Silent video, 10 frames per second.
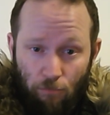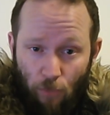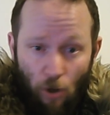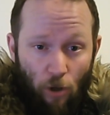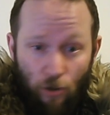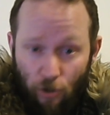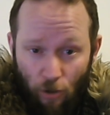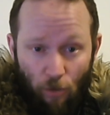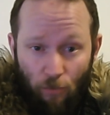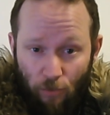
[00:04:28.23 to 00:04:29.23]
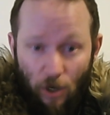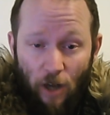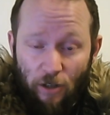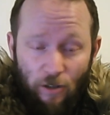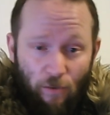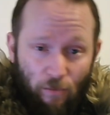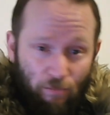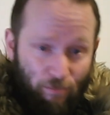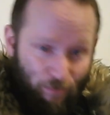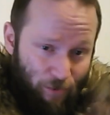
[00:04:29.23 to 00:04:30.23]
also
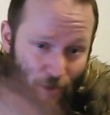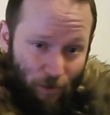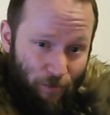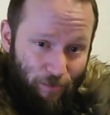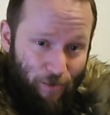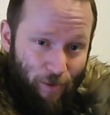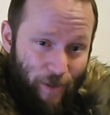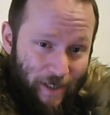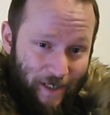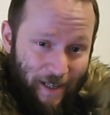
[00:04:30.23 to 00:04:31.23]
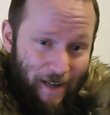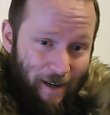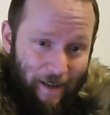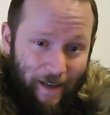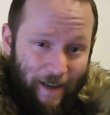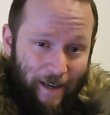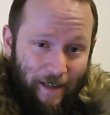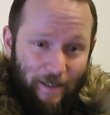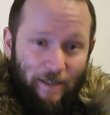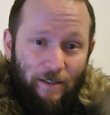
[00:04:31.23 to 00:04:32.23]
coincidentally, I
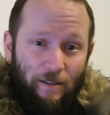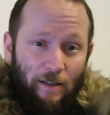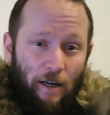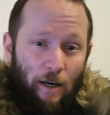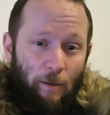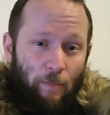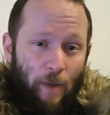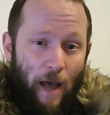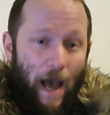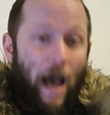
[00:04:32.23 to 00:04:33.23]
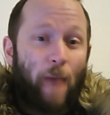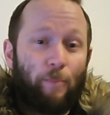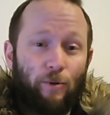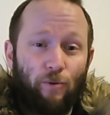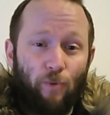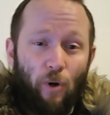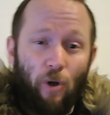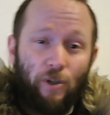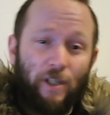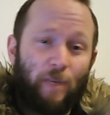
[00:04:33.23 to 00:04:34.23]
guess, happen to
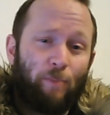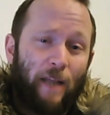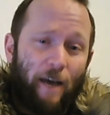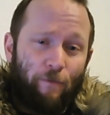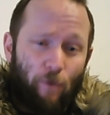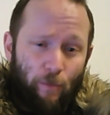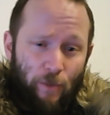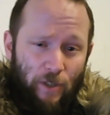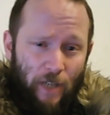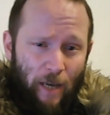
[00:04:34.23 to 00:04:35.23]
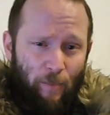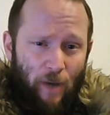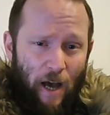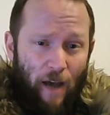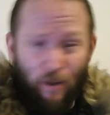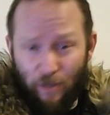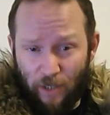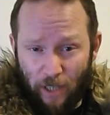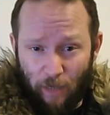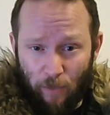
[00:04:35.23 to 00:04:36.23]
all deplatform the same guy on the
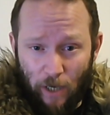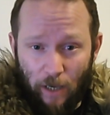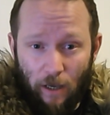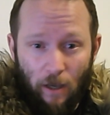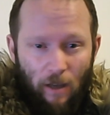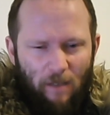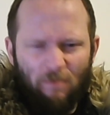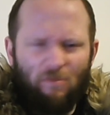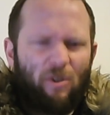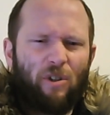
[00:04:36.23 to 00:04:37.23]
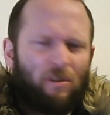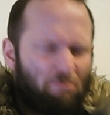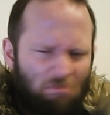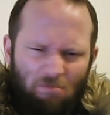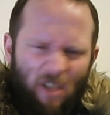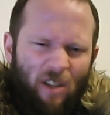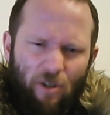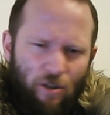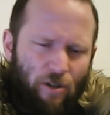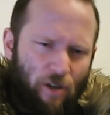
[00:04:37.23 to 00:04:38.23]
same day.
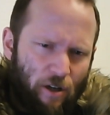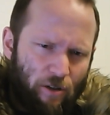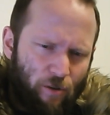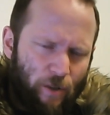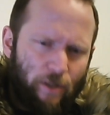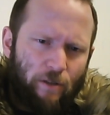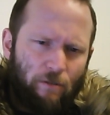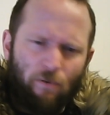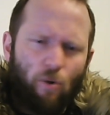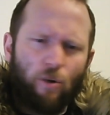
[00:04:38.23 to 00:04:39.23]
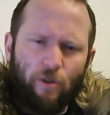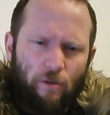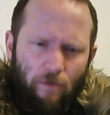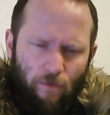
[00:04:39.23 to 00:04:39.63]
That's just a consequence, of course,